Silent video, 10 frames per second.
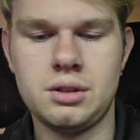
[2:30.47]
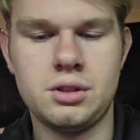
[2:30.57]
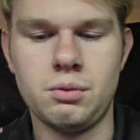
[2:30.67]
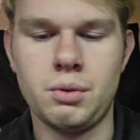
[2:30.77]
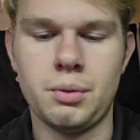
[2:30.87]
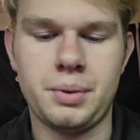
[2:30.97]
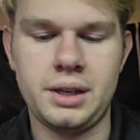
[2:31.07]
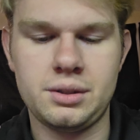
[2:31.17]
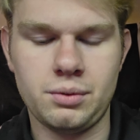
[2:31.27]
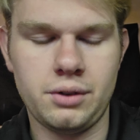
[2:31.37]
So we
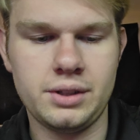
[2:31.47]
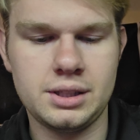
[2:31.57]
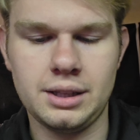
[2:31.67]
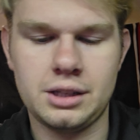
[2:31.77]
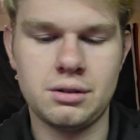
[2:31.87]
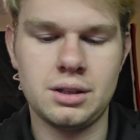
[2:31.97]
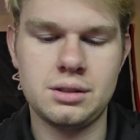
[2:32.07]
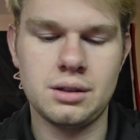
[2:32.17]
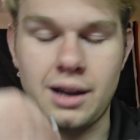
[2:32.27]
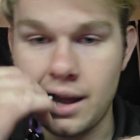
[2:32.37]
replace one of its
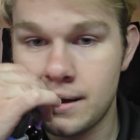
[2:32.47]
electrons.